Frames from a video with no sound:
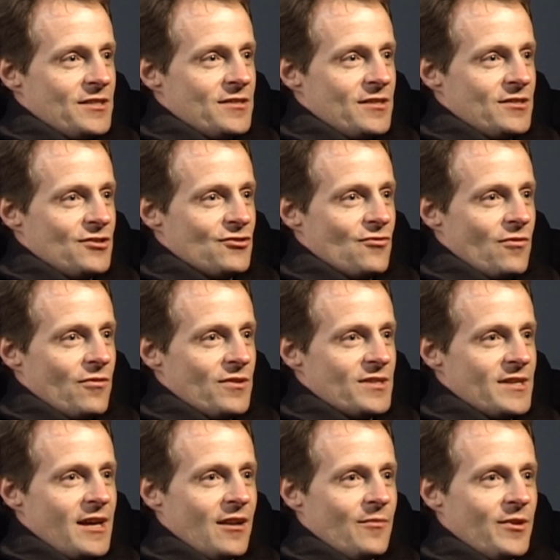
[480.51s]
the strongest
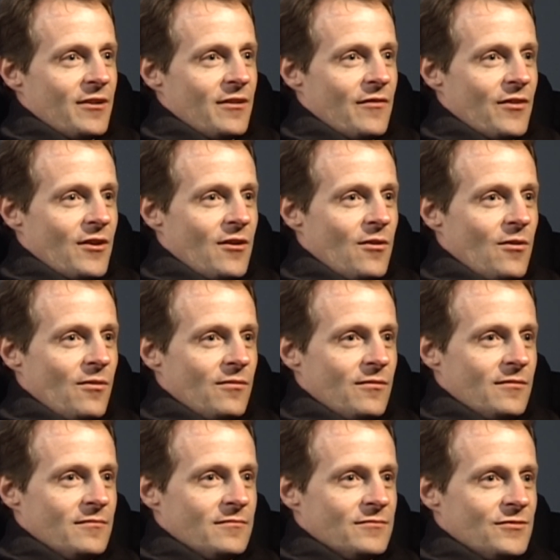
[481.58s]
element of the whole
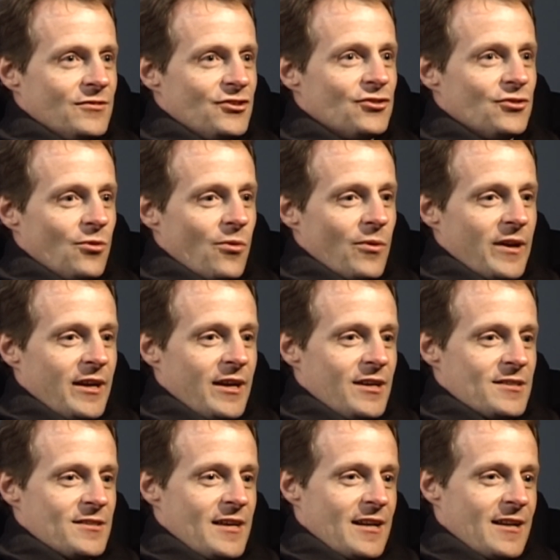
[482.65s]
story, is
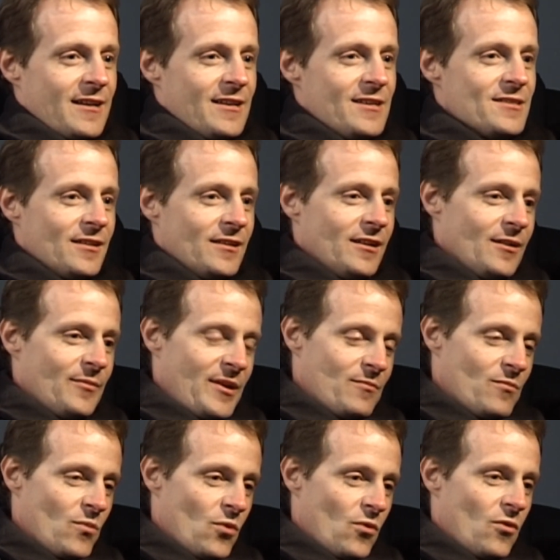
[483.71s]
that it is a little bit
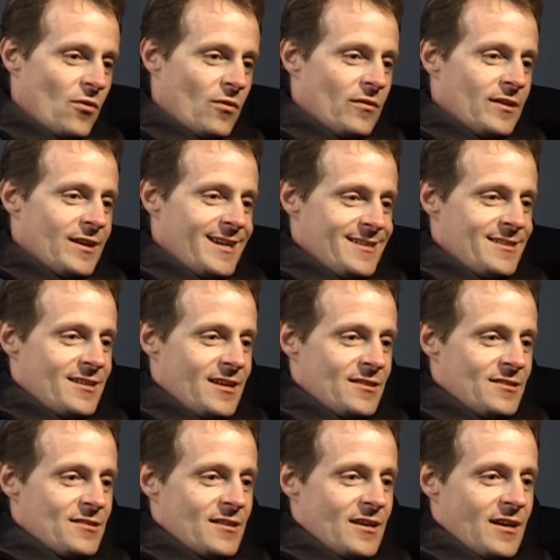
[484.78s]
more
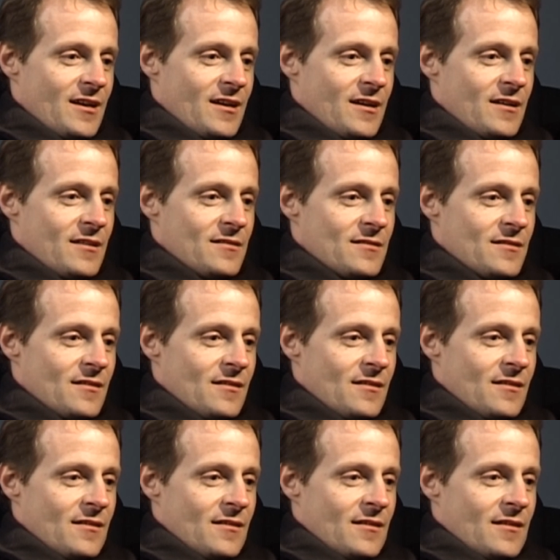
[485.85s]
intense and
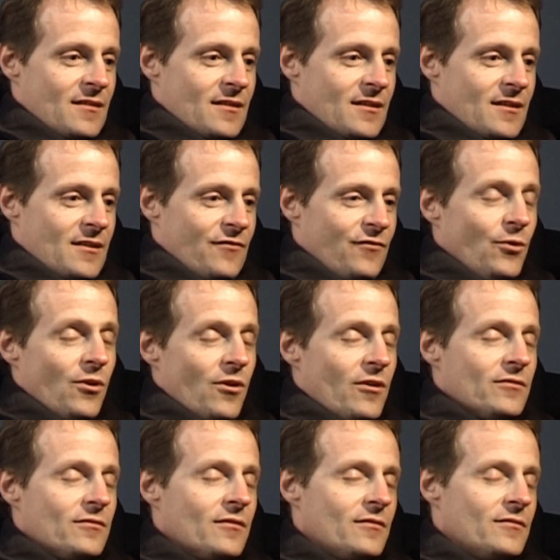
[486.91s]
full
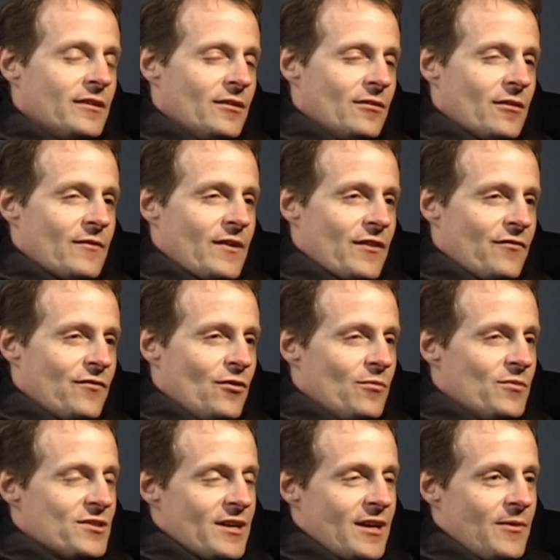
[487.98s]
on than a lot of other
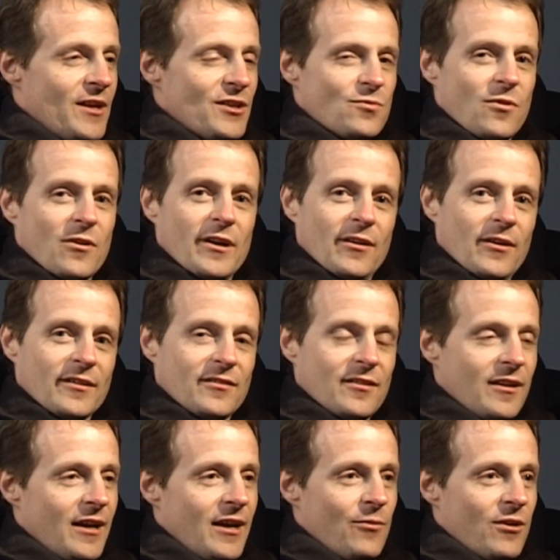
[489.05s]
films. And that's why, like
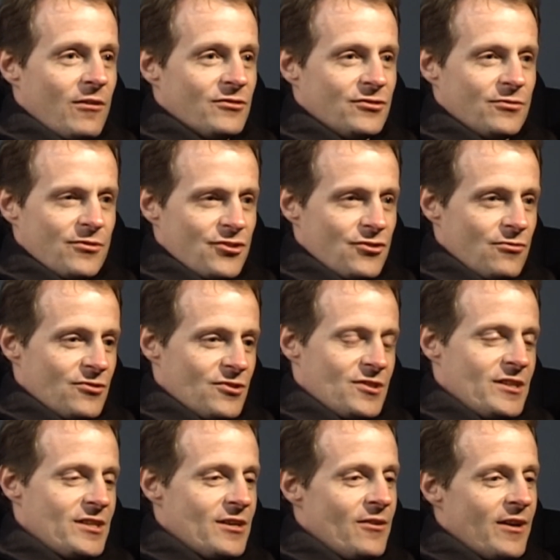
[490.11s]
today, when I was doing Jules'
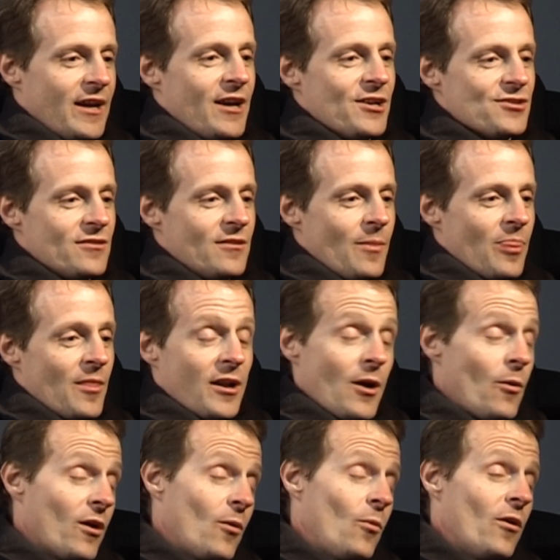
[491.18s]
interrogation, I know
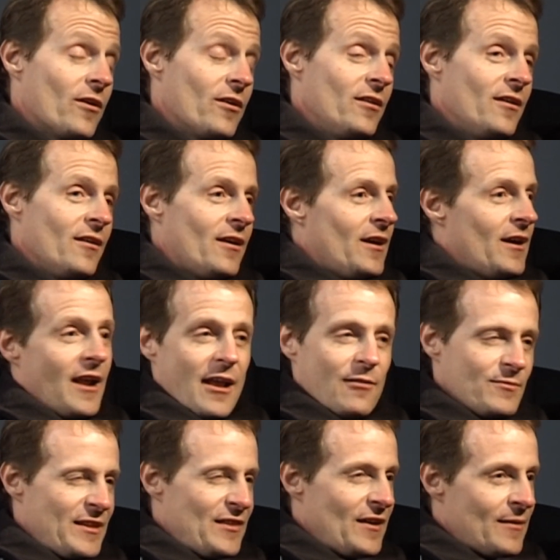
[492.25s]
what I wanted, and I had
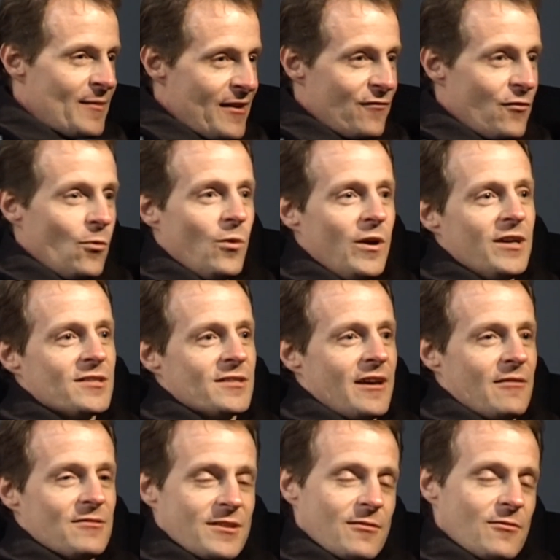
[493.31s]
been thinking about it for weeks, how I
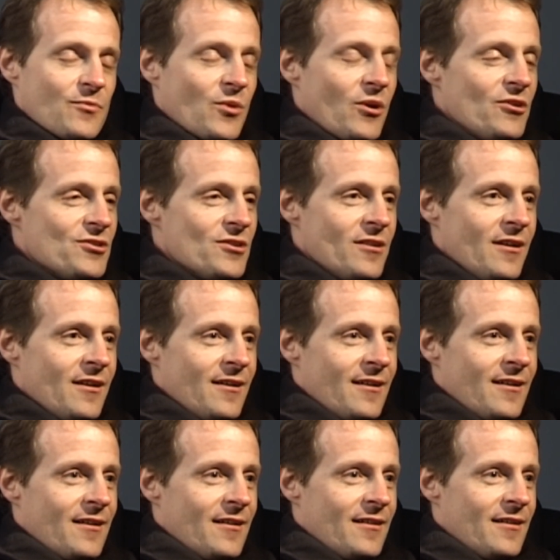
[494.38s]
was going to approach it.
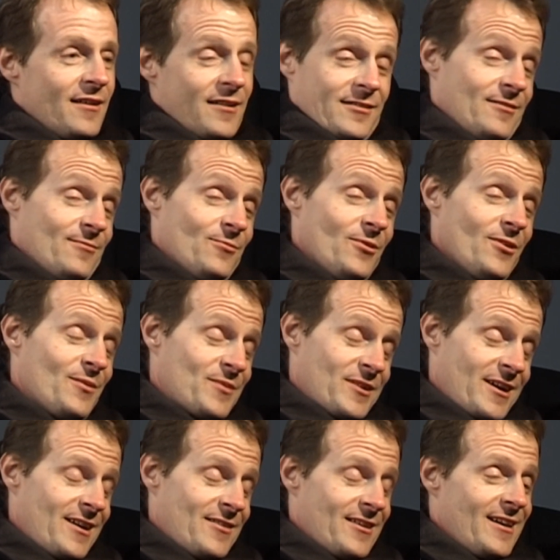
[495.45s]
It didn't work, but
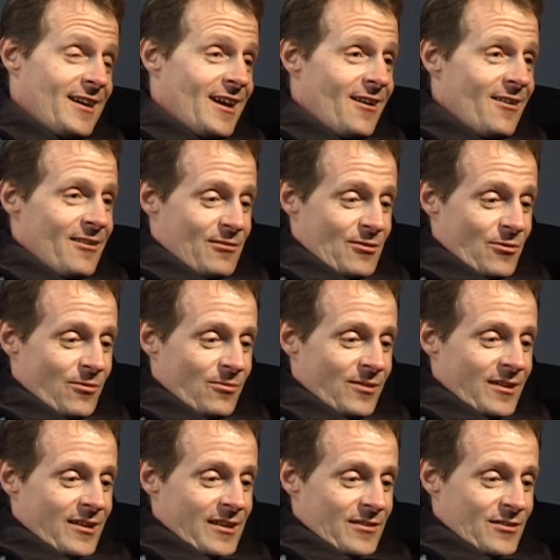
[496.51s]
hey, there you go.
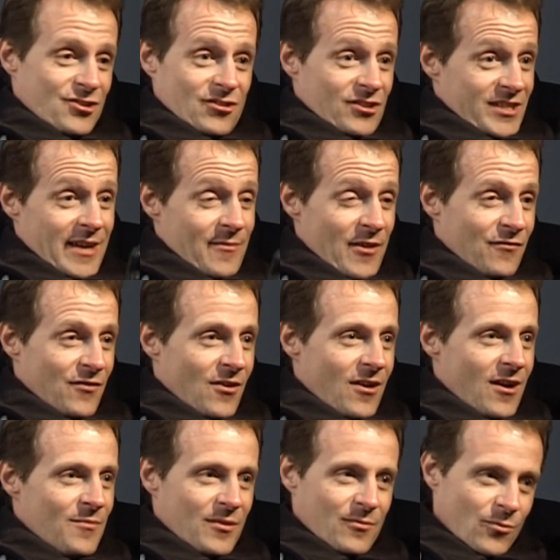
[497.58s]
The shots came out
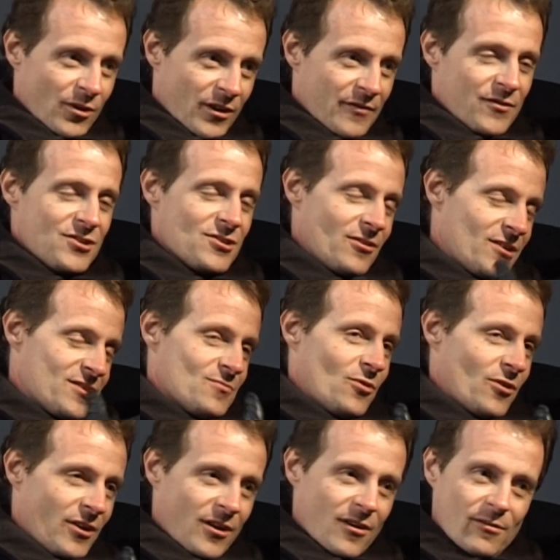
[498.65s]
fine, but what I visualised and what
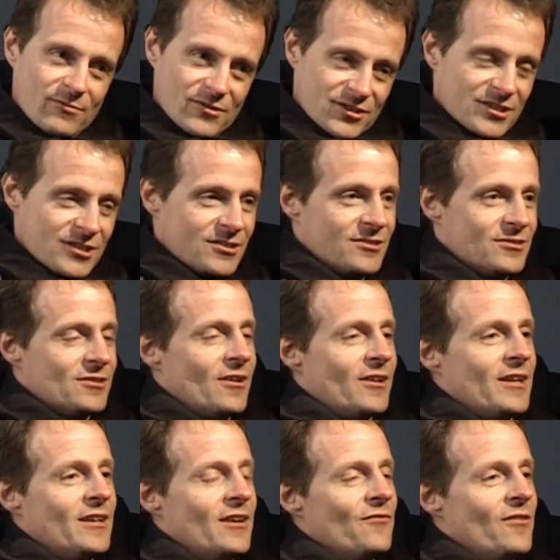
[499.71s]
I got was just slightly
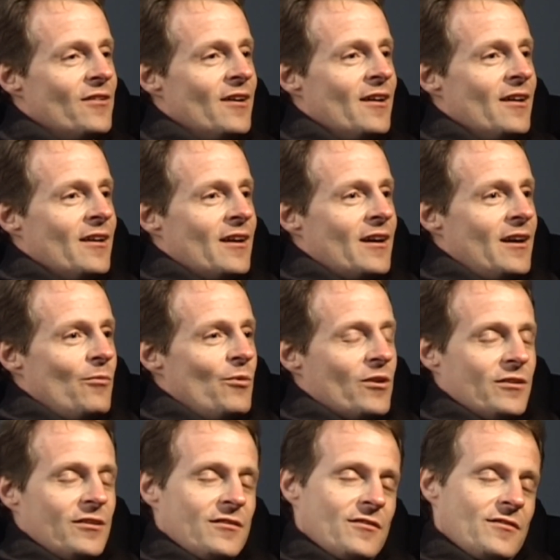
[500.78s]
different. And when I
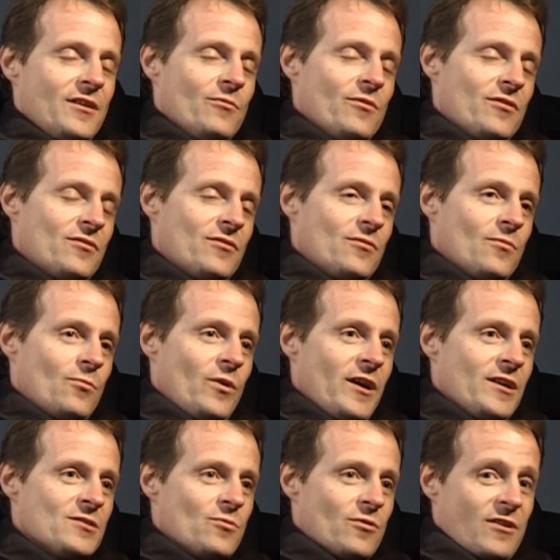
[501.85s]
did the thing with
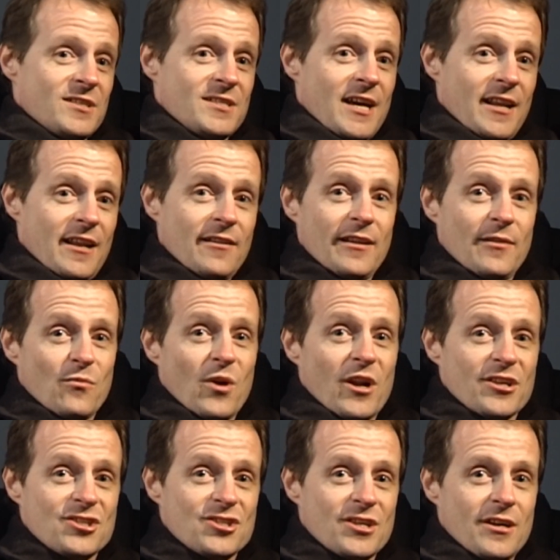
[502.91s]
Wex, when I sat in
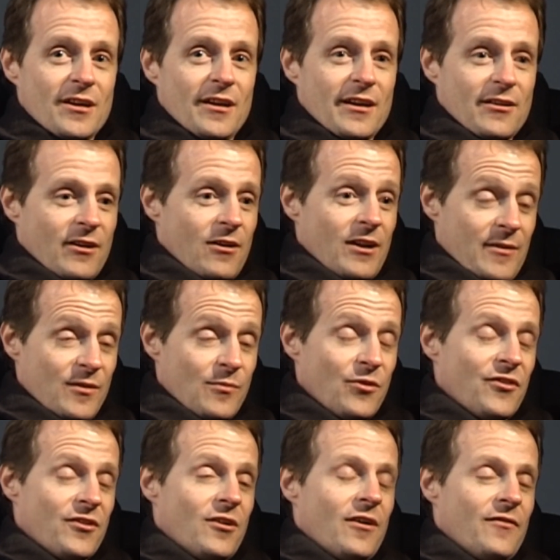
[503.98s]
Brannet's chair and I got him to put
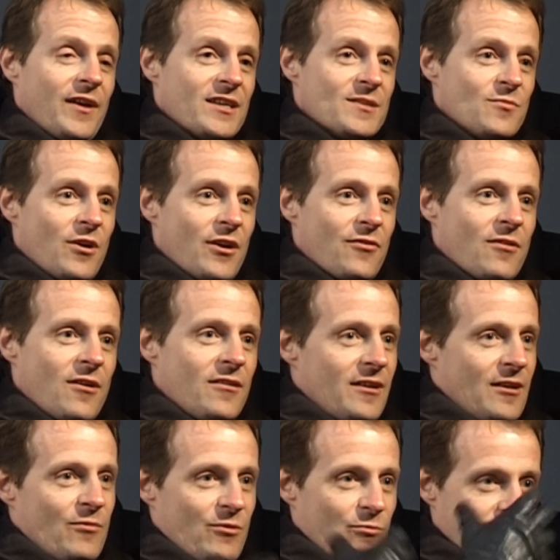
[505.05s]
the knife against my throat,
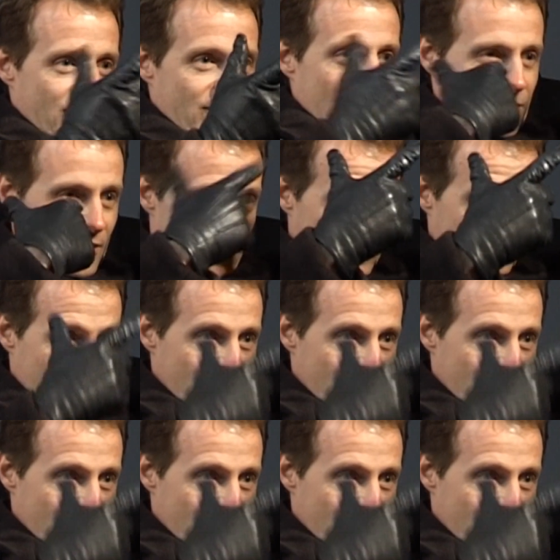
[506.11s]
and we sort of